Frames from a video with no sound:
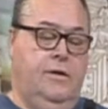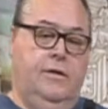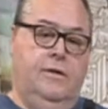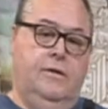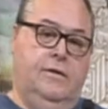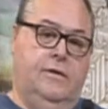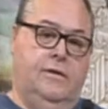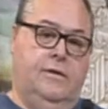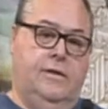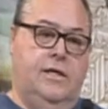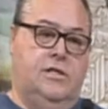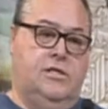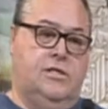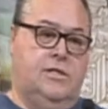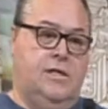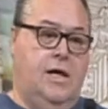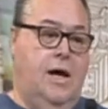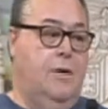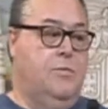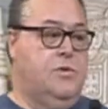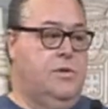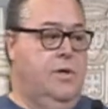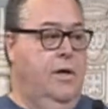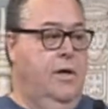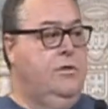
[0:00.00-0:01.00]
That stop
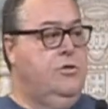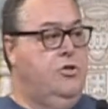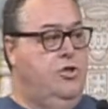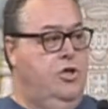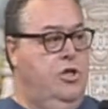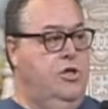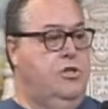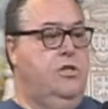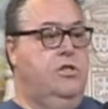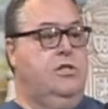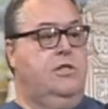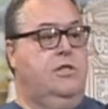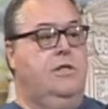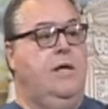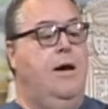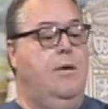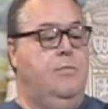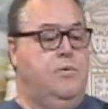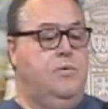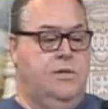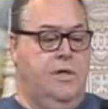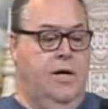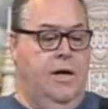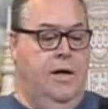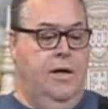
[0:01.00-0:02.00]
sign's just a stop
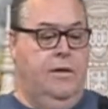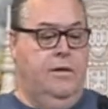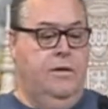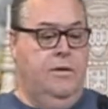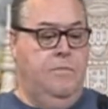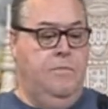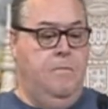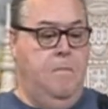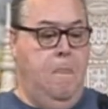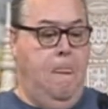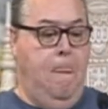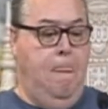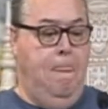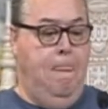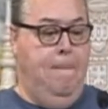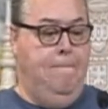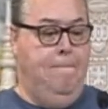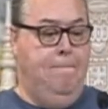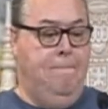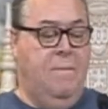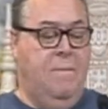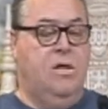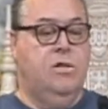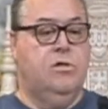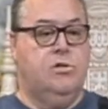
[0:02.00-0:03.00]
sign
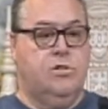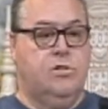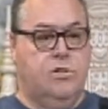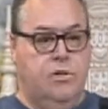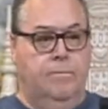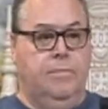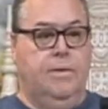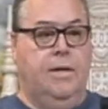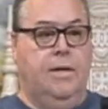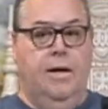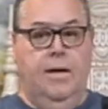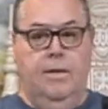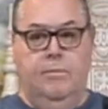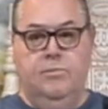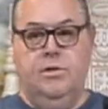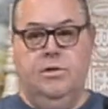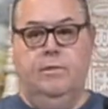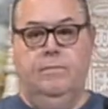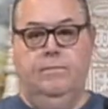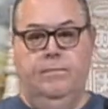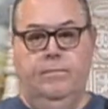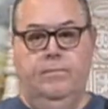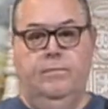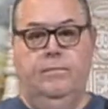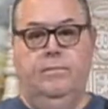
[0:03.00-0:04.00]
sometimes.
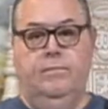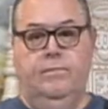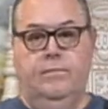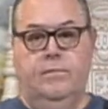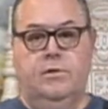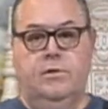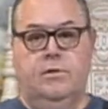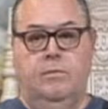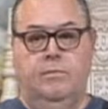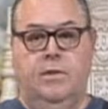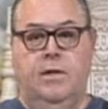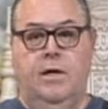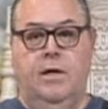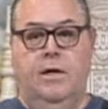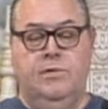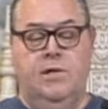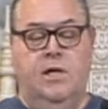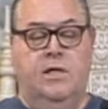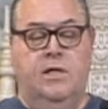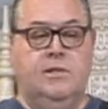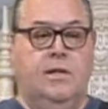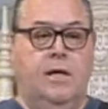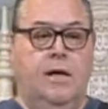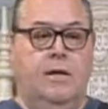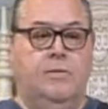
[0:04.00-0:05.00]
Sometimes that
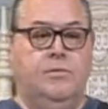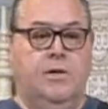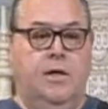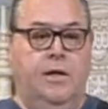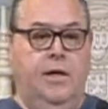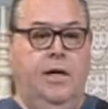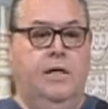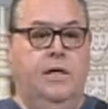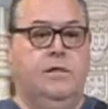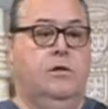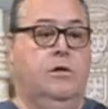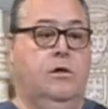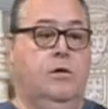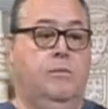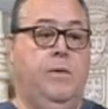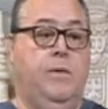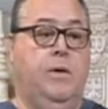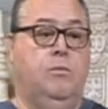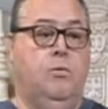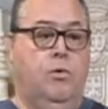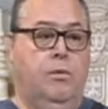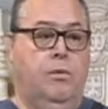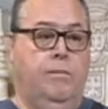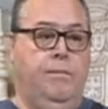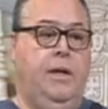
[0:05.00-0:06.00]
stop sign has a little bit
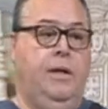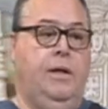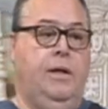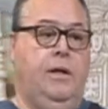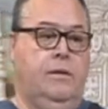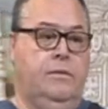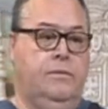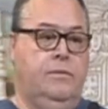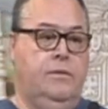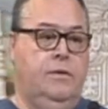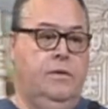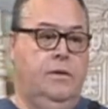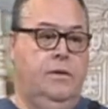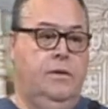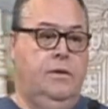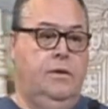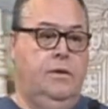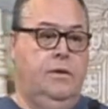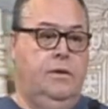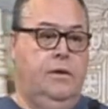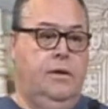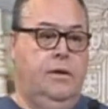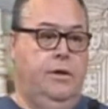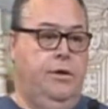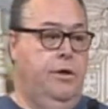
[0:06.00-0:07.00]
more meaning
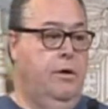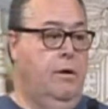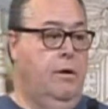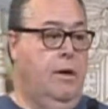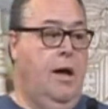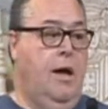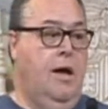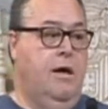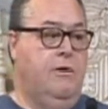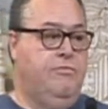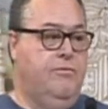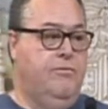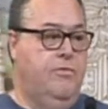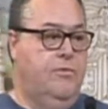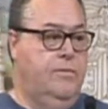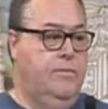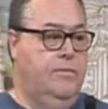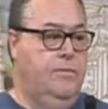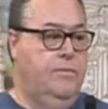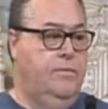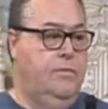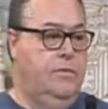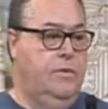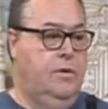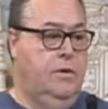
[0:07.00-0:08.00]
in your life.
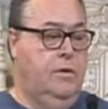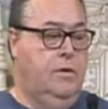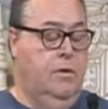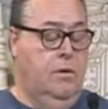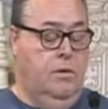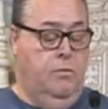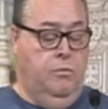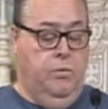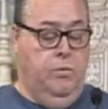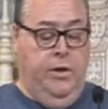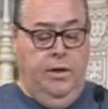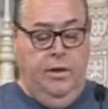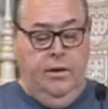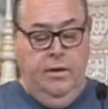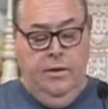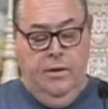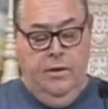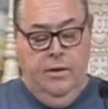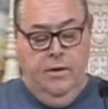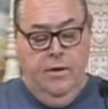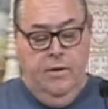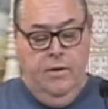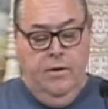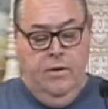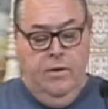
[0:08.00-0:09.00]
You know, and
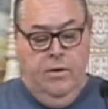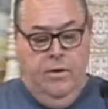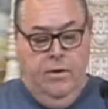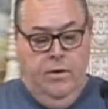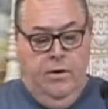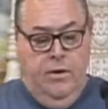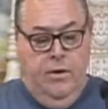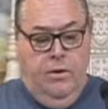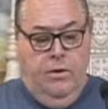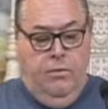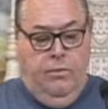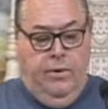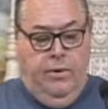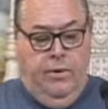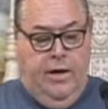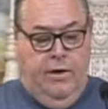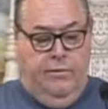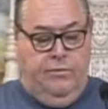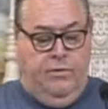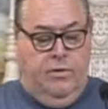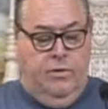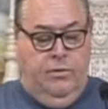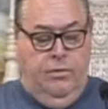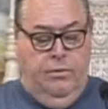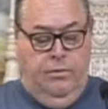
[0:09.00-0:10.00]
we have
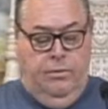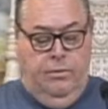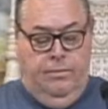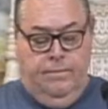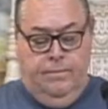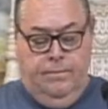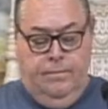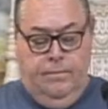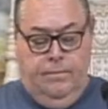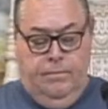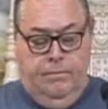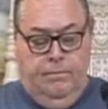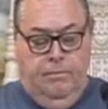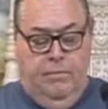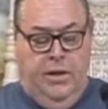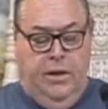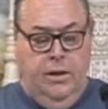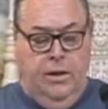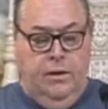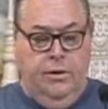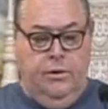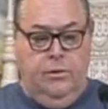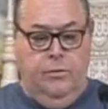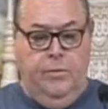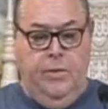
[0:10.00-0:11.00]
to be a
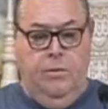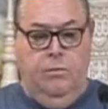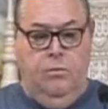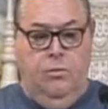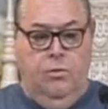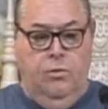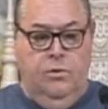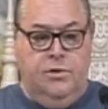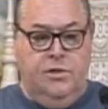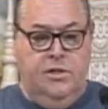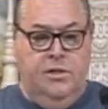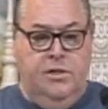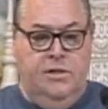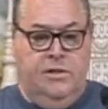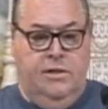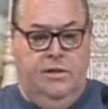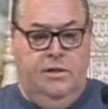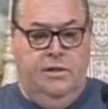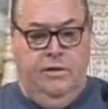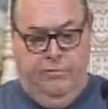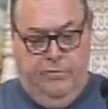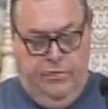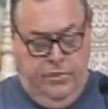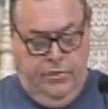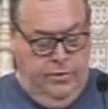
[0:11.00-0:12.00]
little bit more
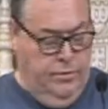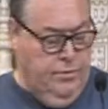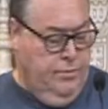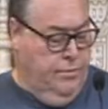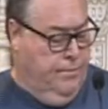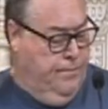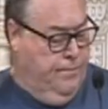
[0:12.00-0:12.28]
sensitive to